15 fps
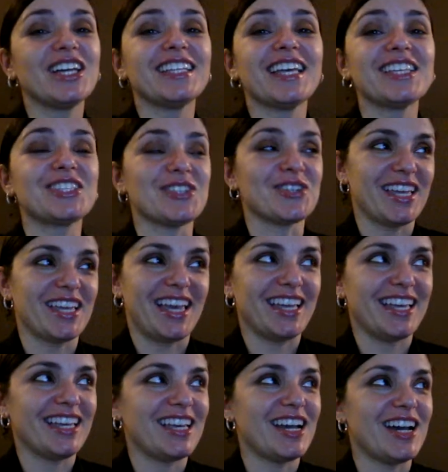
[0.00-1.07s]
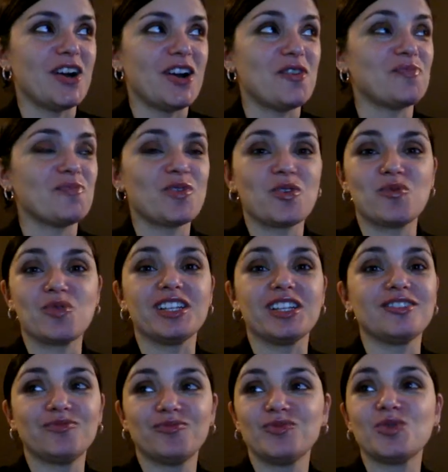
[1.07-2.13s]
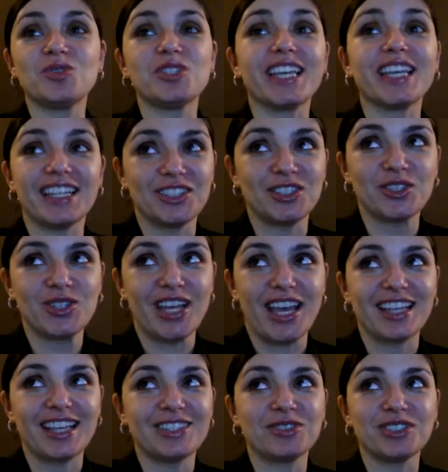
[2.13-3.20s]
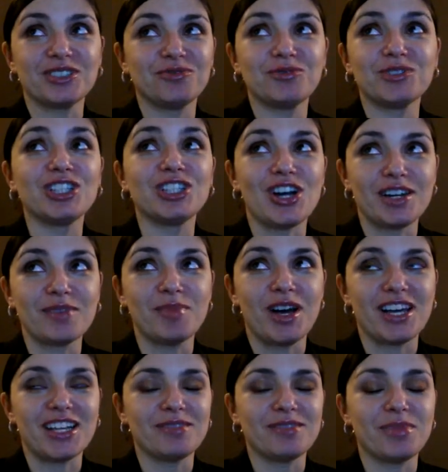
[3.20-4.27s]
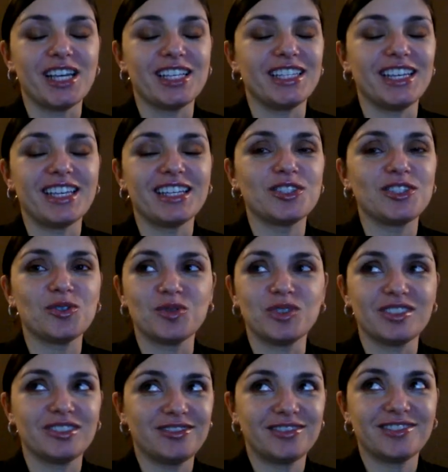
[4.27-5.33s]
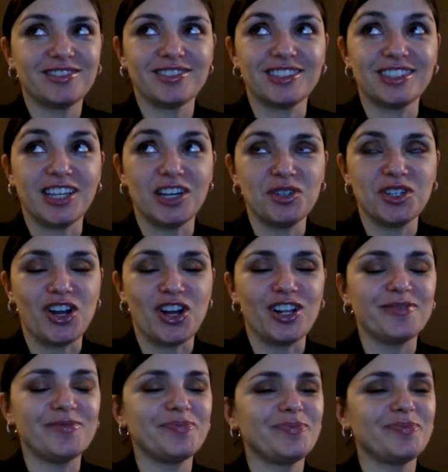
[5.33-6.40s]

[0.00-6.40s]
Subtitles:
That's okay. We'll get into that. We'll talk about it. By the end, you will know it all.